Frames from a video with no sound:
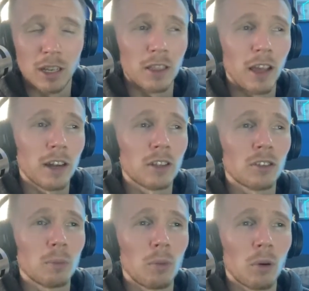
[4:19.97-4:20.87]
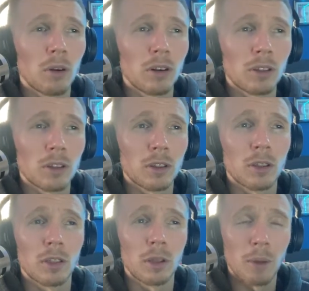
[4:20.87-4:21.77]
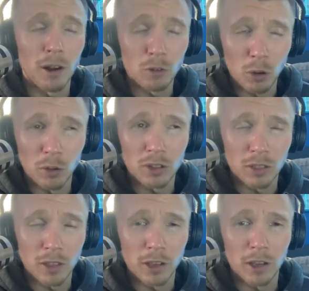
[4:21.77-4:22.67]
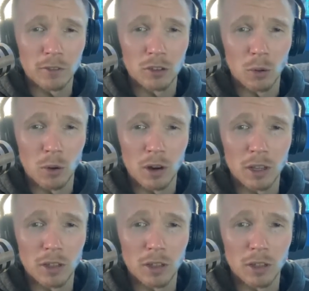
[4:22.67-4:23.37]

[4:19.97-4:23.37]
That is more, the amount of goals that they have scored